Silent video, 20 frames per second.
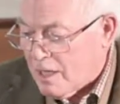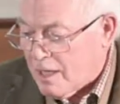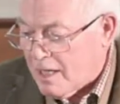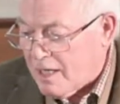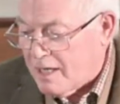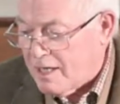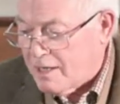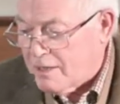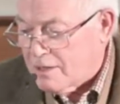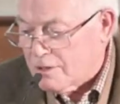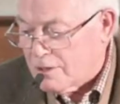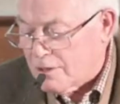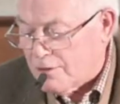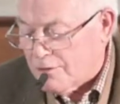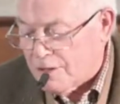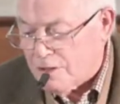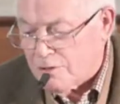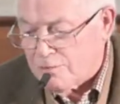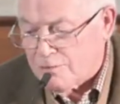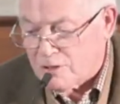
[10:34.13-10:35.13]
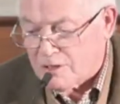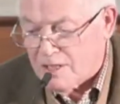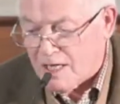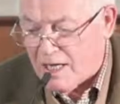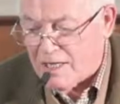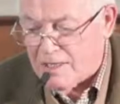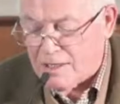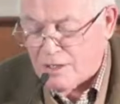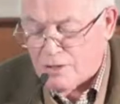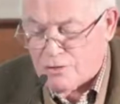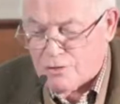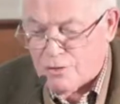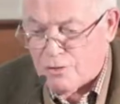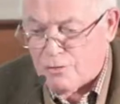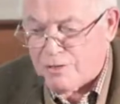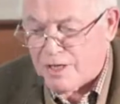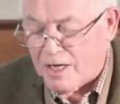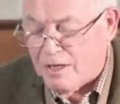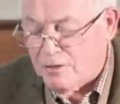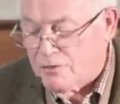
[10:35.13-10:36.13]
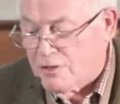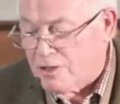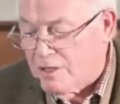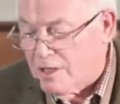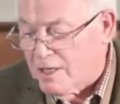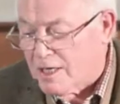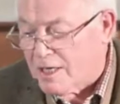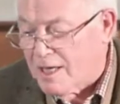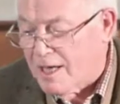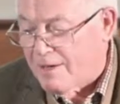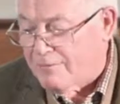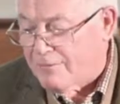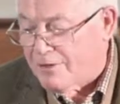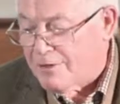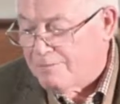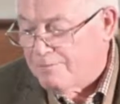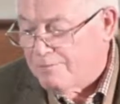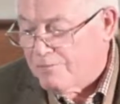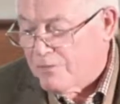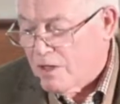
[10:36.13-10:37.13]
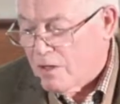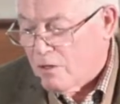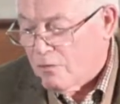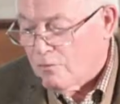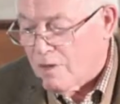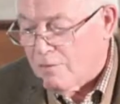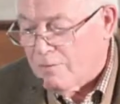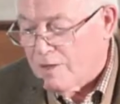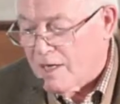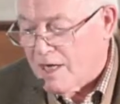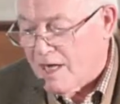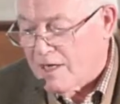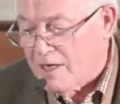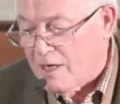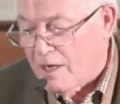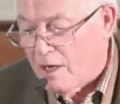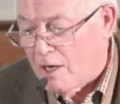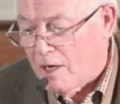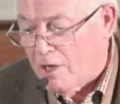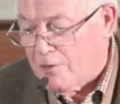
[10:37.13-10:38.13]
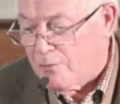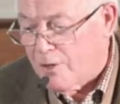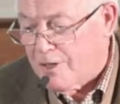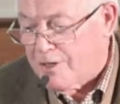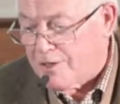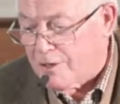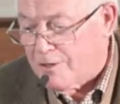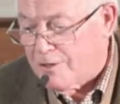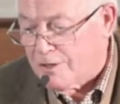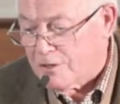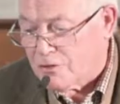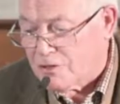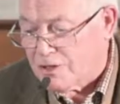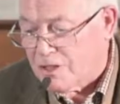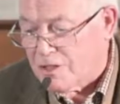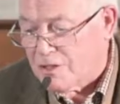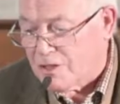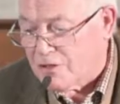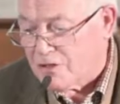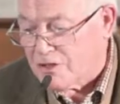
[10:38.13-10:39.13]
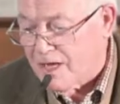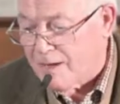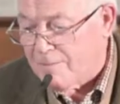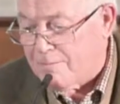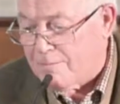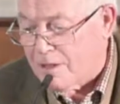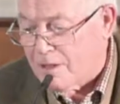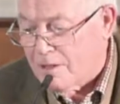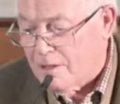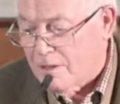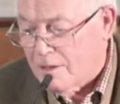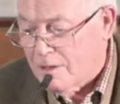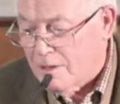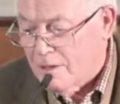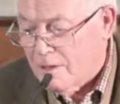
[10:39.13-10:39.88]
And this was taken in 2011 when we had a hard winter. This is in December.